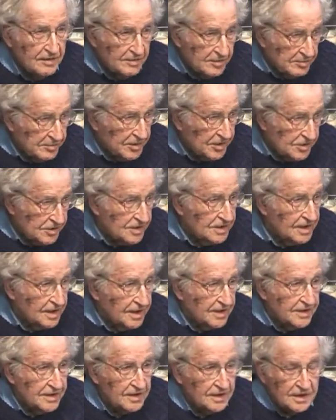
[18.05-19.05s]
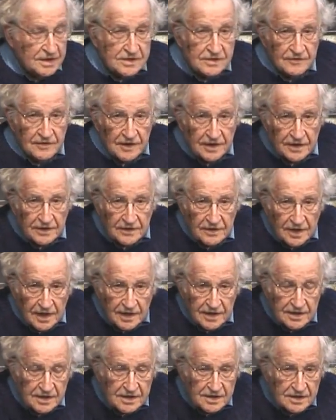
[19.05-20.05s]
Personally, I think that's a very good
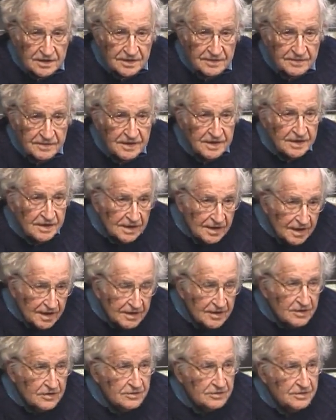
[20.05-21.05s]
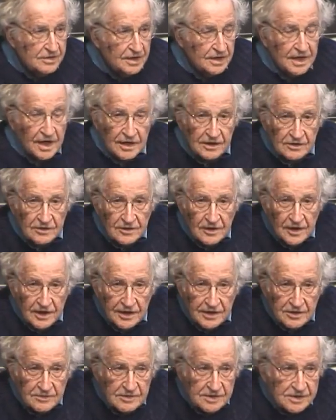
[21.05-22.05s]
idea. I know the
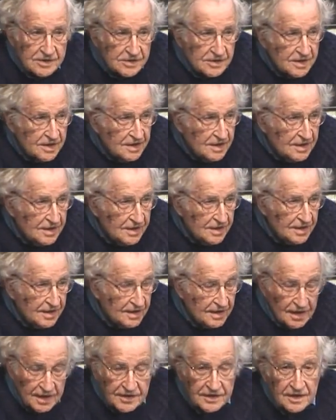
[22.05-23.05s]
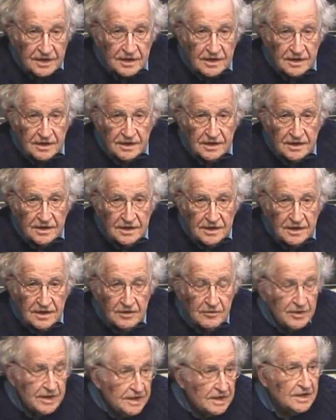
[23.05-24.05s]
counter-arguments, and I think
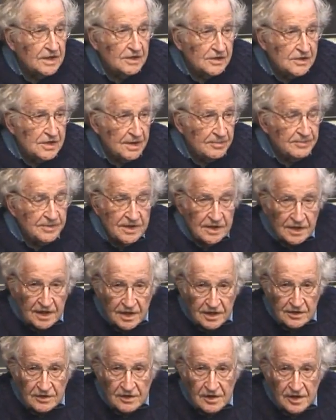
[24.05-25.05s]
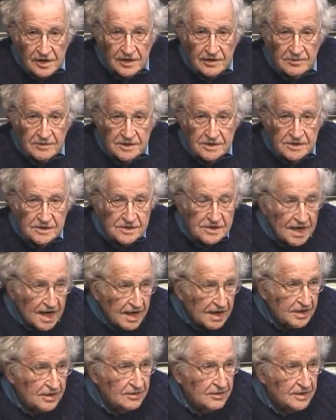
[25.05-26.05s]
we can accept the counter-arguments as
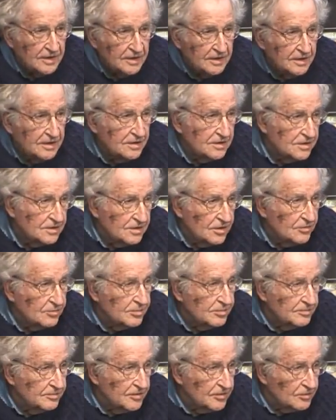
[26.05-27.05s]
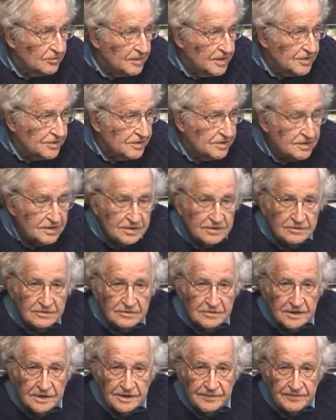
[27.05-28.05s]
accurate. There's no reason
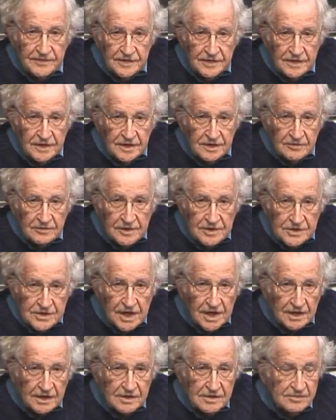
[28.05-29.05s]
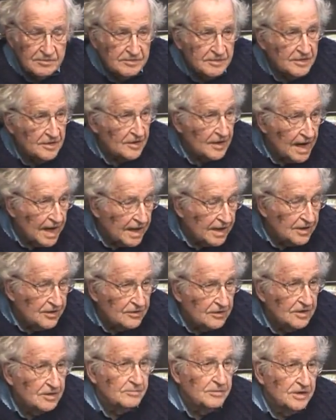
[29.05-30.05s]
to reject them. They're
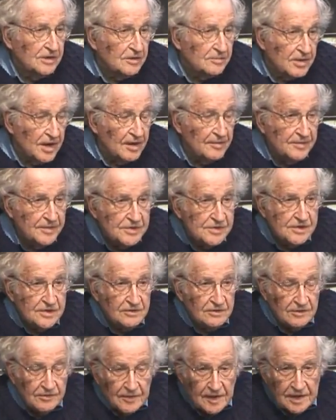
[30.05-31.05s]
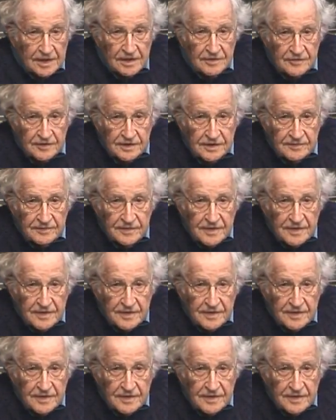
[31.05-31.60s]
accurate, but the problem is they're irrelevant.